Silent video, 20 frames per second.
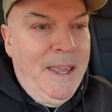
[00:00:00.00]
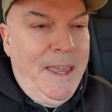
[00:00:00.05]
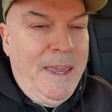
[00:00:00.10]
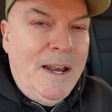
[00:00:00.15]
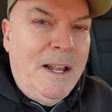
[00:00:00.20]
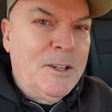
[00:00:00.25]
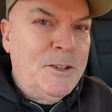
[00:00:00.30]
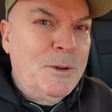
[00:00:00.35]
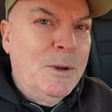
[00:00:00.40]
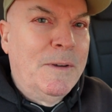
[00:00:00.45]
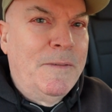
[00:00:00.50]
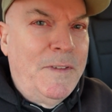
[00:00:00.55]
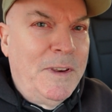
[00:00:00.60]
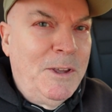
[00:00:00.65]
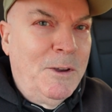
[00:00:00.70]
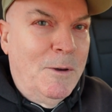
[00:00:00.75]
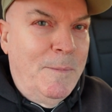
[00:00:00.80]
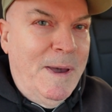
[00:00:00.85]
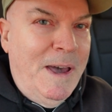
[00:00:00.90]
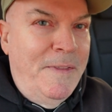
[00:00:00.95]
And I'll do a
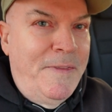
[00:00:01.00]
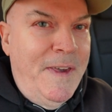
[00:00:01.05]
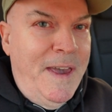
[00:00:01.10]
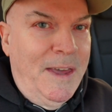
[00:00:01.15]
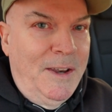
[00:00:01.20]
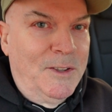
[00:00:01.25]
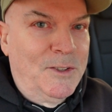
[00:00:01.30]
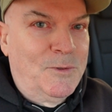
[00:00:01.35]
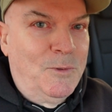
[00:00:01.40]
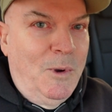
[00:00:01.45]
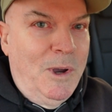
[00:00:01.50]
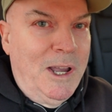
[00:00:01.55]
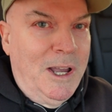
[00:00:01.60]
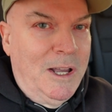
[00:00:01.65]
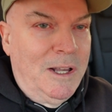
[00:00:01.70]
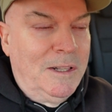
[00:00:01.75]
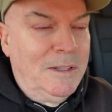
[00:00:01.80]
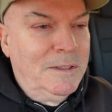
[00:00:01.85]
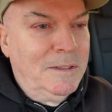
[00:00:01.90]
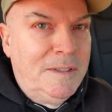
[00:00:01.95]
video about that as
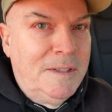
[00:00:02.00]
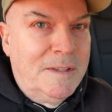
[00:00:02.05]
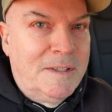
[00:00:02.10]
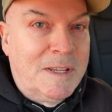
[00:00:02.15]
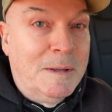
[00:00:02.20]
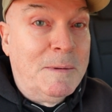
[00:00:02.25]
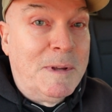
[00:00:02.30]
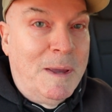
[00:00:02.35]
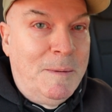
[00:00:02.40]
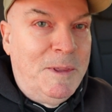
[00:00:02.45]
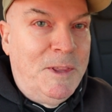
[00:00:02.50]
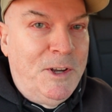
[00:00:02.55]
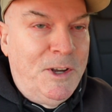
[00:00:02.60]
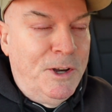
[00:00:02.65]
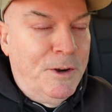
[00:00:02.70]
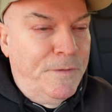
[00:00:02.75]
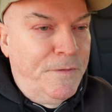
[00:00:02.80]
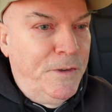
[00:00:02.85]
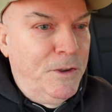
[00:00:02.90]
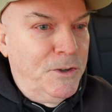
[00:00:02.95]
well sometime in the
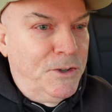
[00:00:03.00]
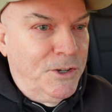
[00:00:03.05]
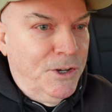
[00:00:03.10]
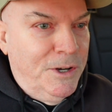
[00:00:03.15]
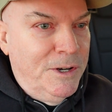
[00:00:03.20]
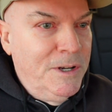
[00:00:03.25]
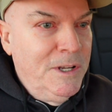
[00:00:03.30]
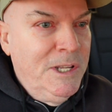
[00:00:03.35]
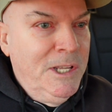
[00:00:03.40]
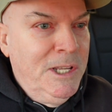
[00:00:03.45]
near future